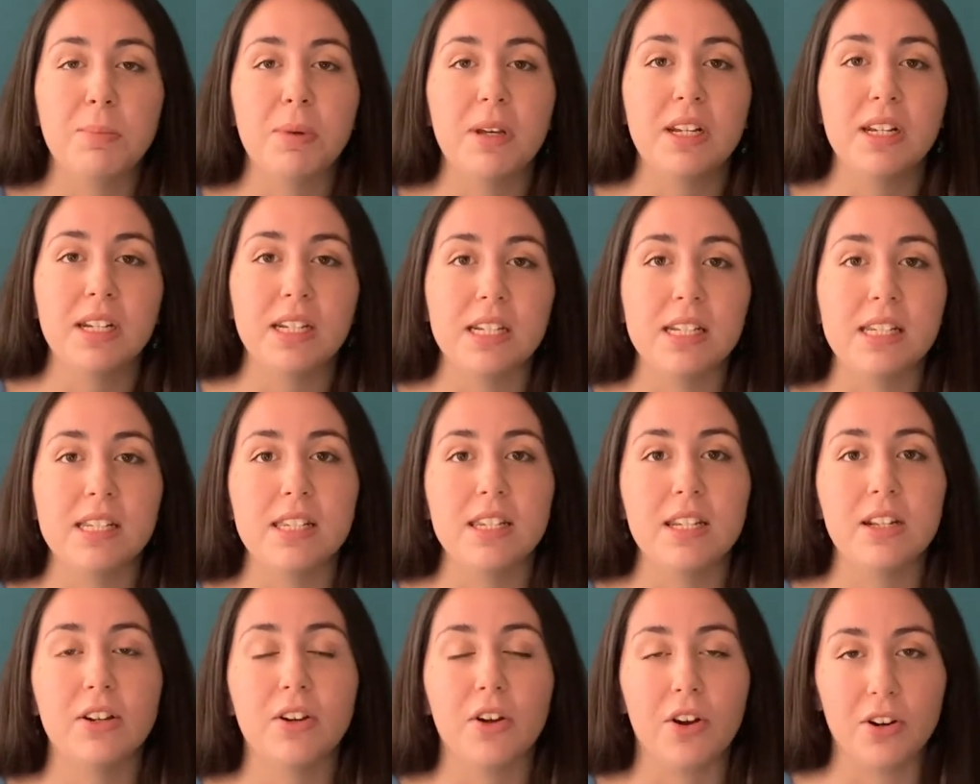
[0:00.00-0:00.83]
and
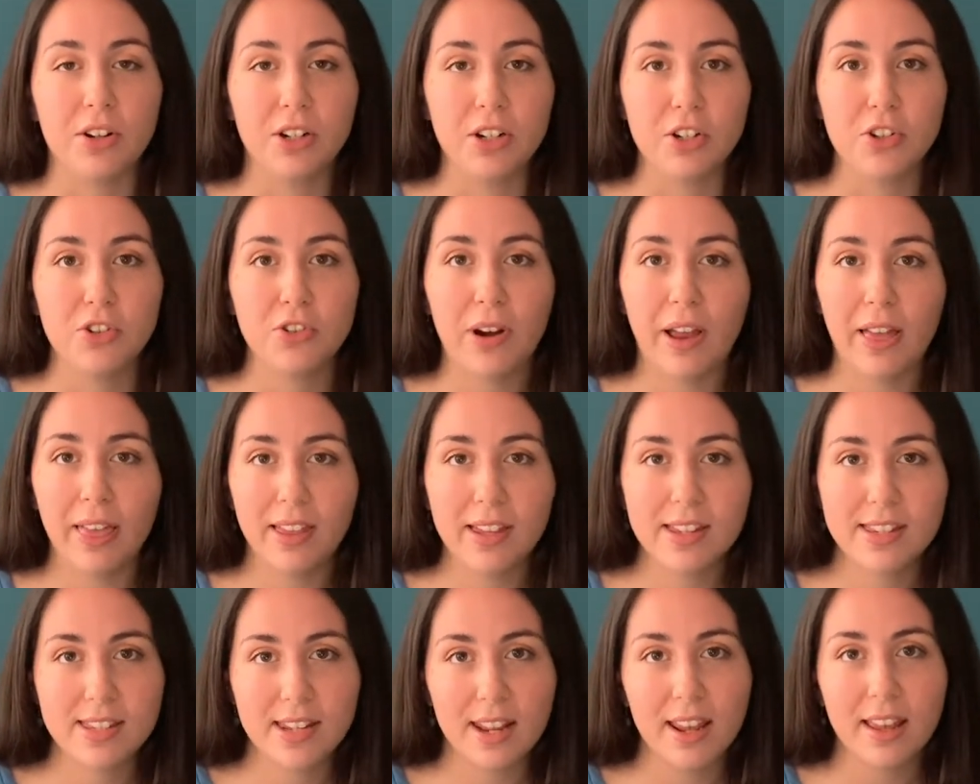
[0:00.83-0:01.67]
easy garden
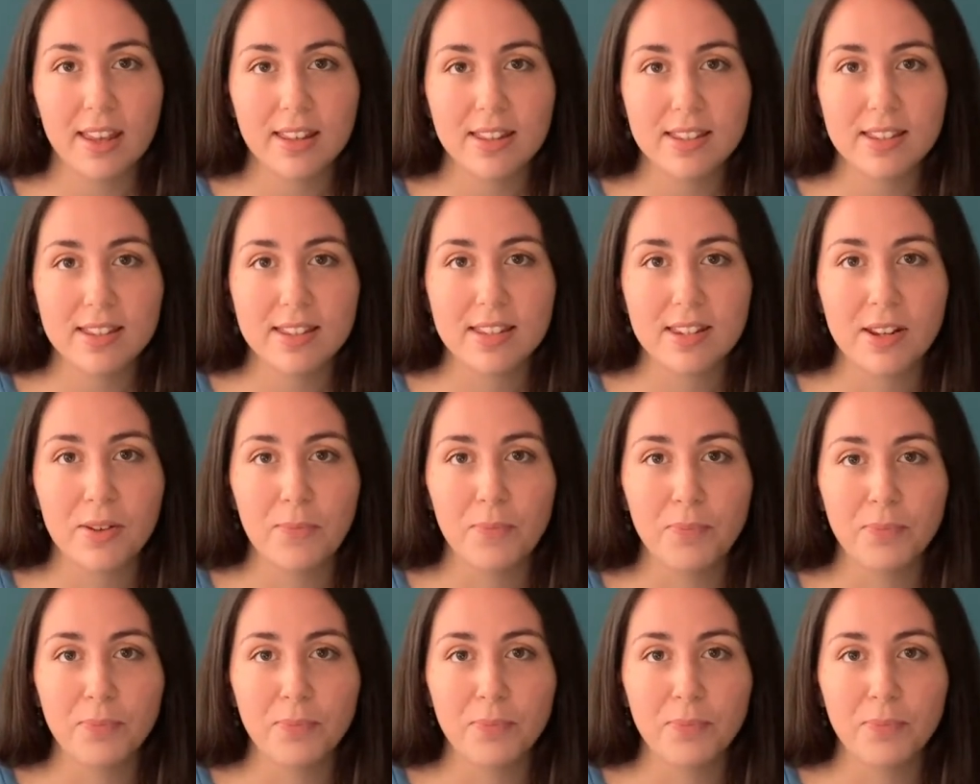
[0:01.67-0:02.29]
trellises.